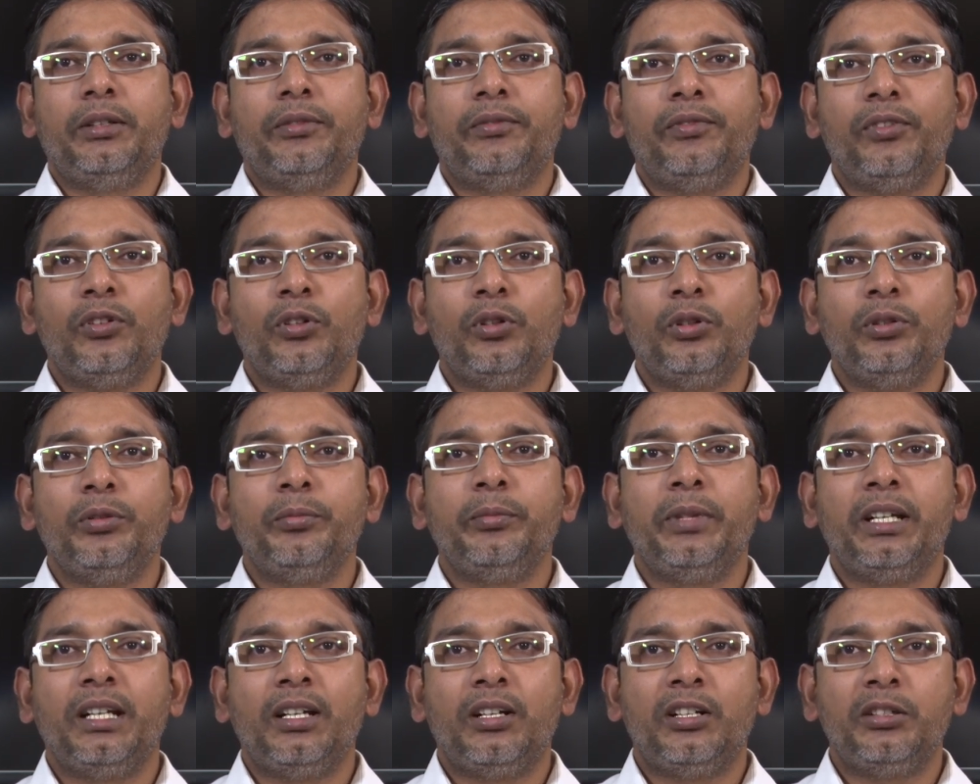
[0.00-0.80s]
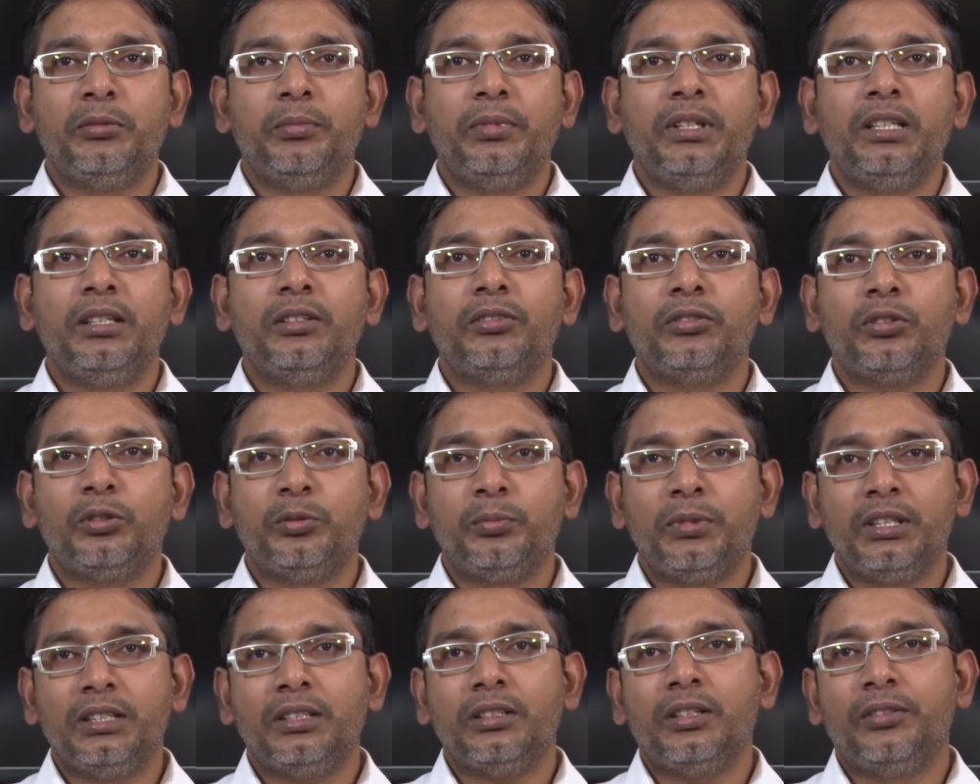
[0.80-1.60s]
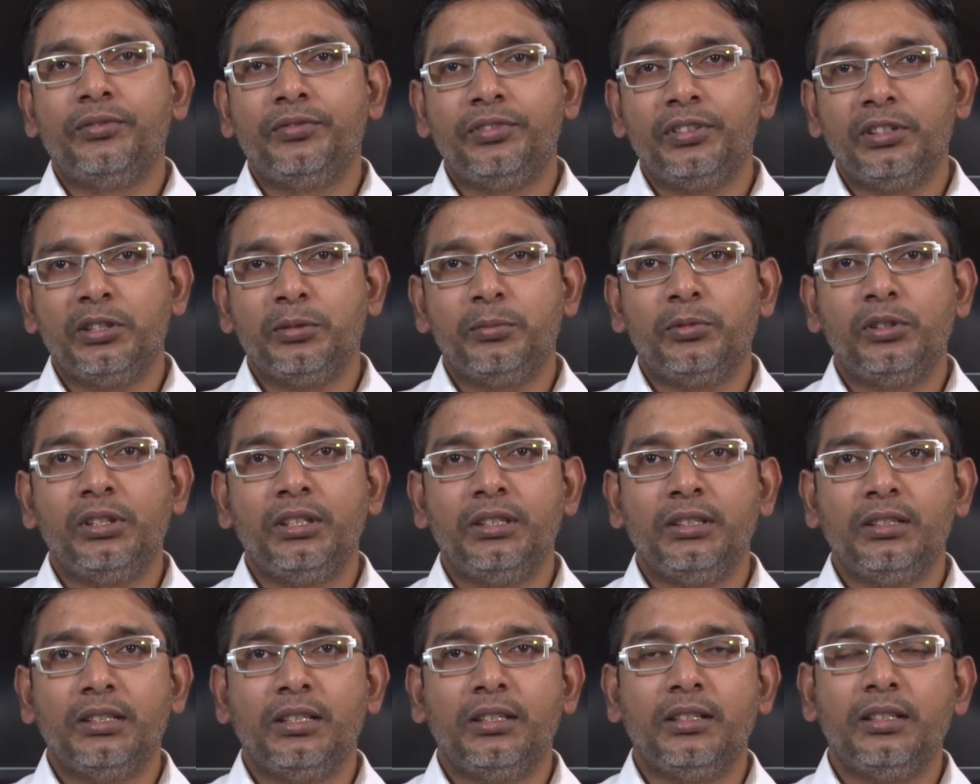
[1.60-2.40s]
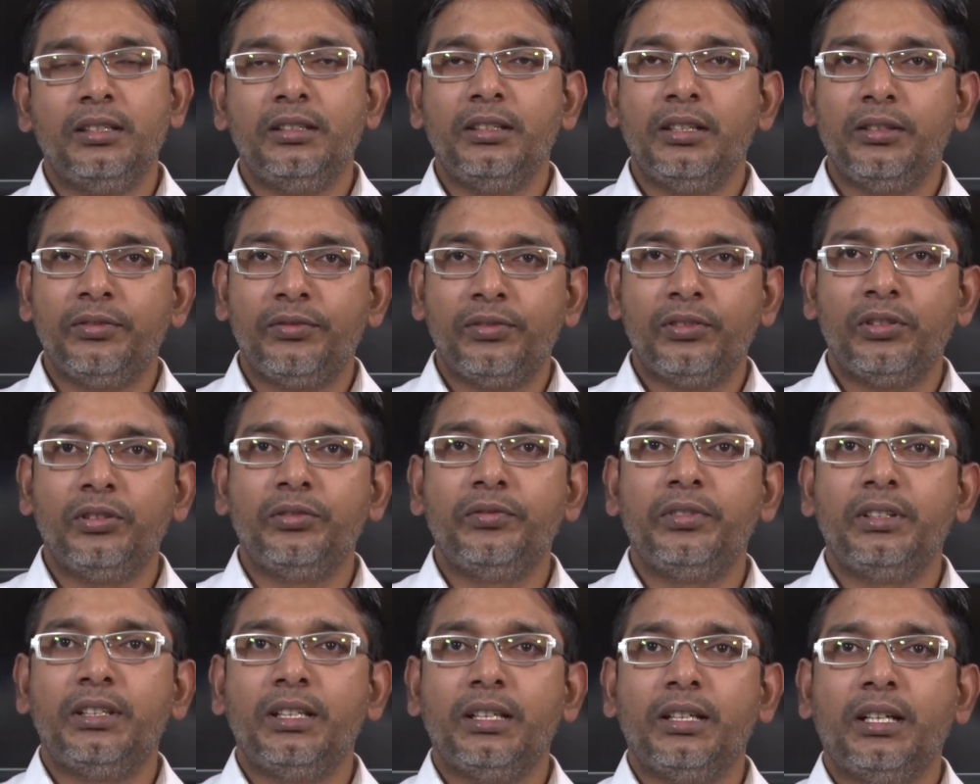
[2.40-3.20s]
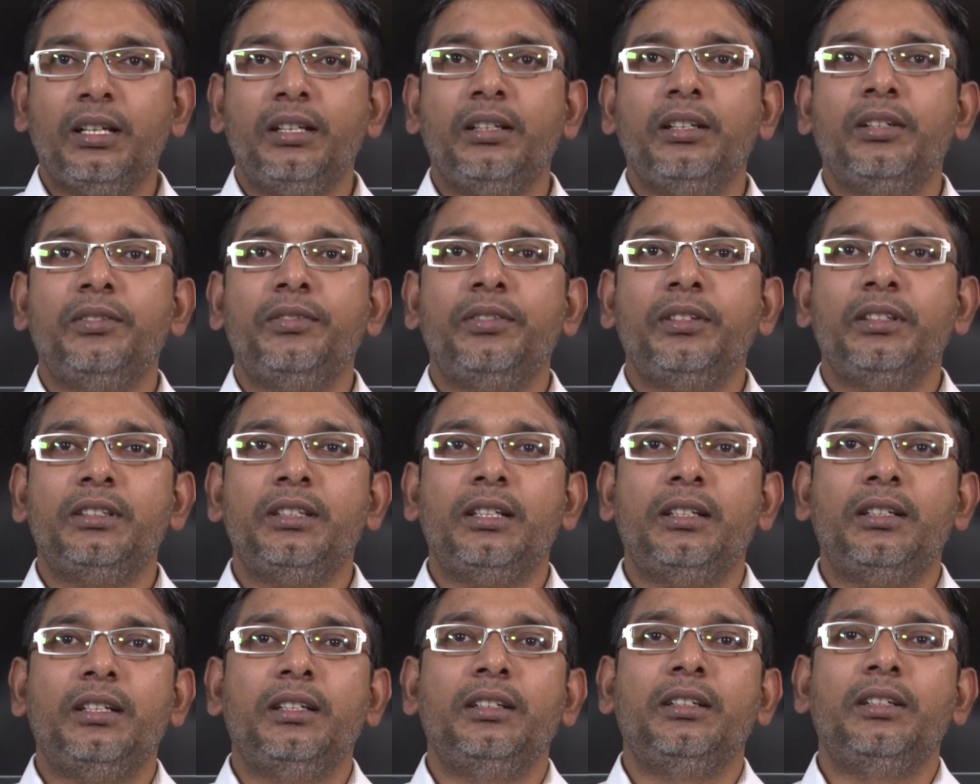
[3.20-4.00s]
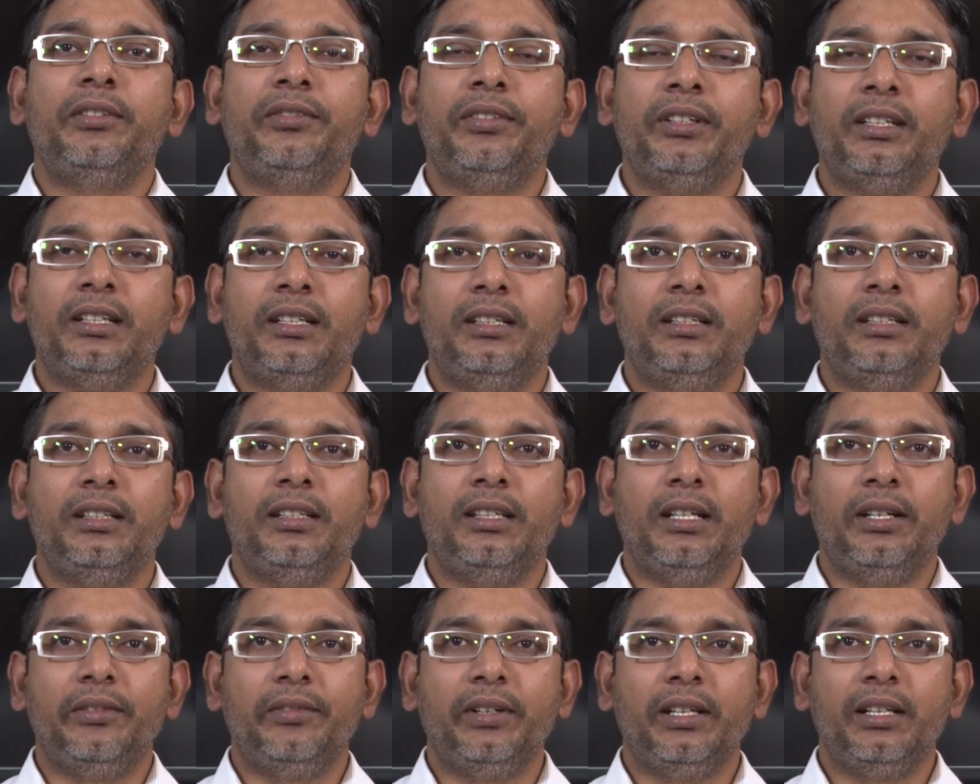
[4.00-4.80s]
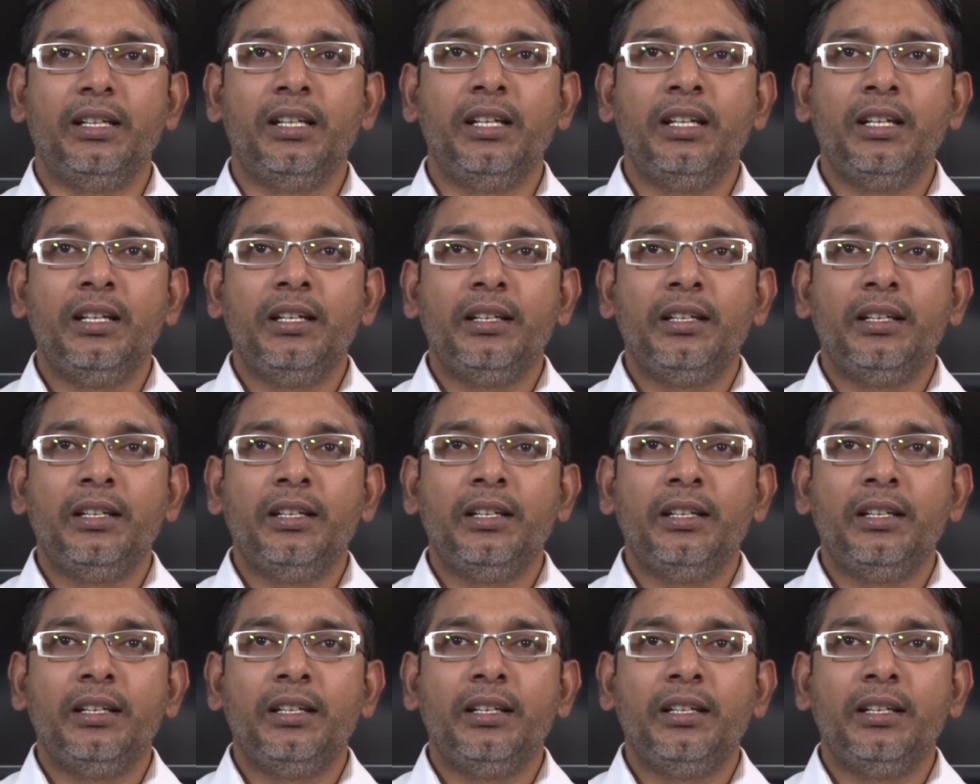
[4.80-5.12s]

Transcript: The flow may not be so much comfortable in general, they flow with a kind of a certain difficulty level.